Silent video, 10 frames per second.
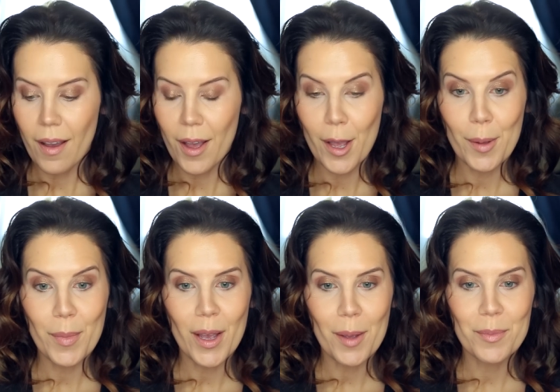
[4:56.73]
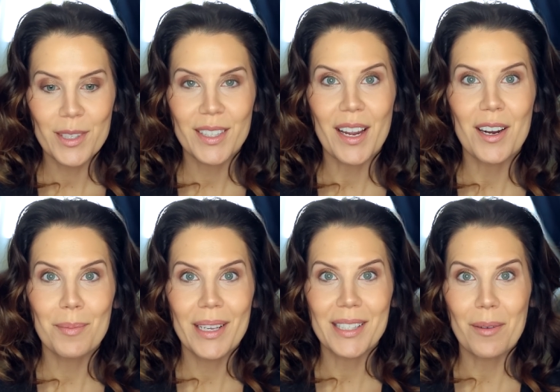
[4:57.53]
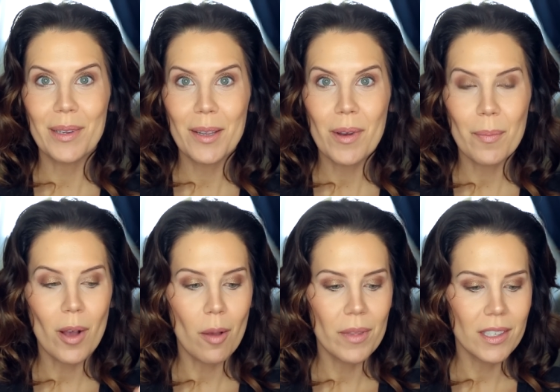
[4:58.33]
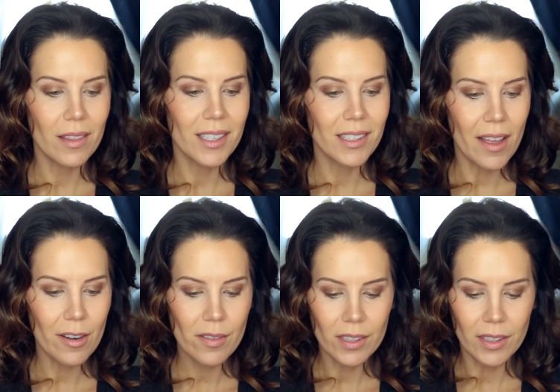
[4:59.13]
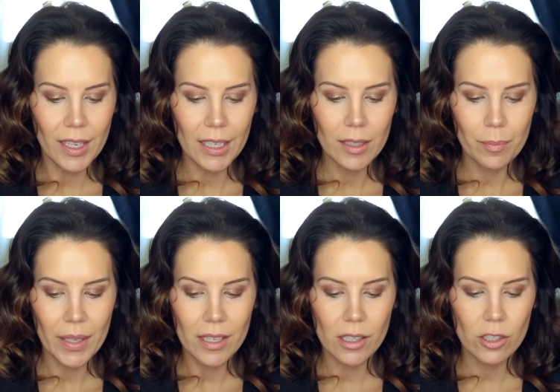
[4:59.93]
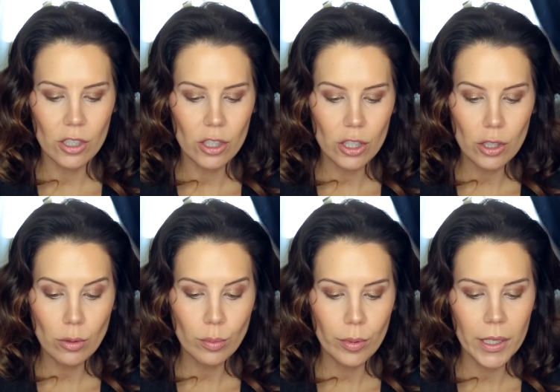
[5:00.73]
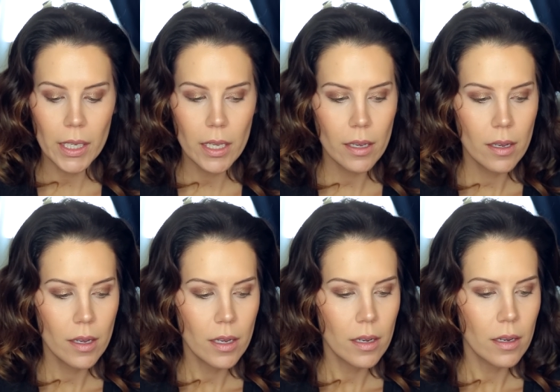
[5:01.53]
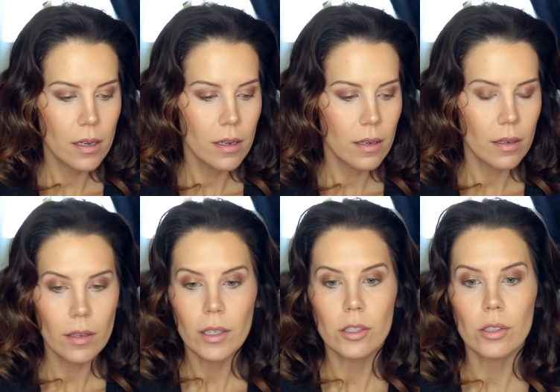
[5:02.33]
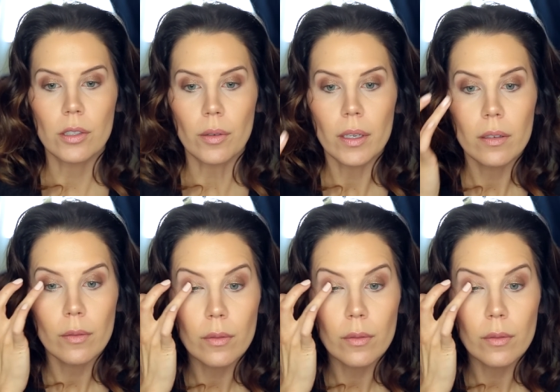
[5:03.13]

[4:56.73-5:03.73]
Um, I'm scared because I really want to pop this on the center of the lid because it's just so pretty. Let's just do it.